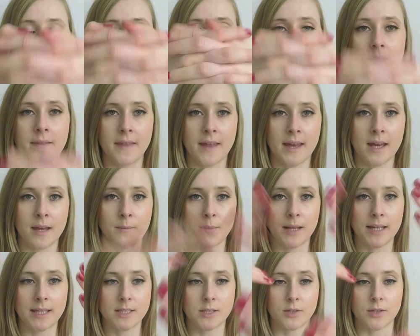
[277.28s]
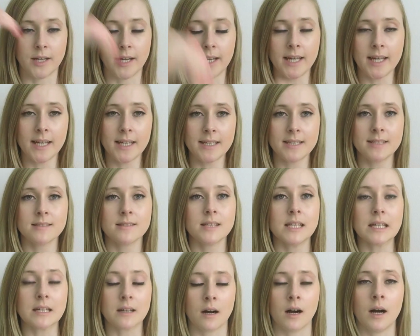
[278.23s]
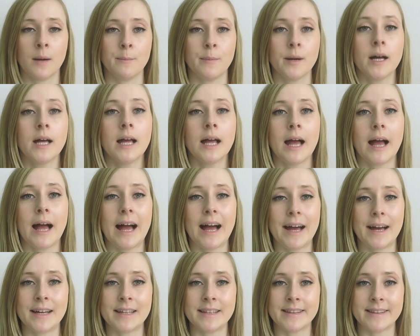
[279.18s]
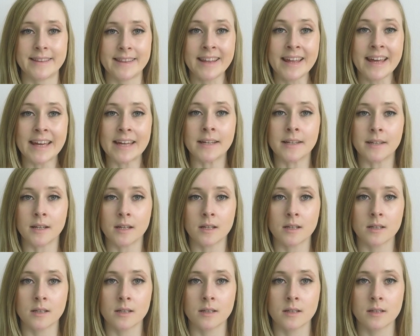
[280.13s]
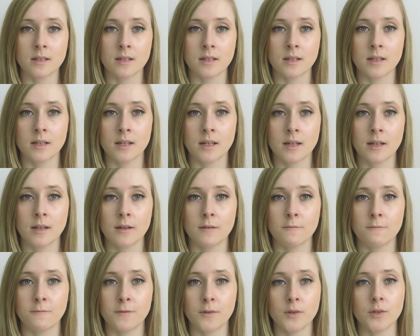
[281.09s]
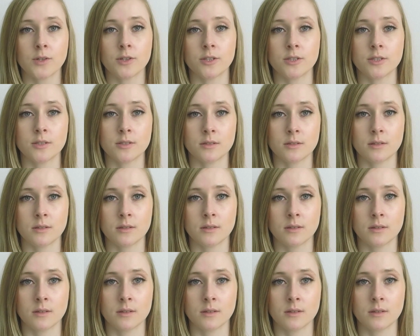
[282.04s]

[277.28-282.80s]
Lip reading: and then place your head into the cup, and then first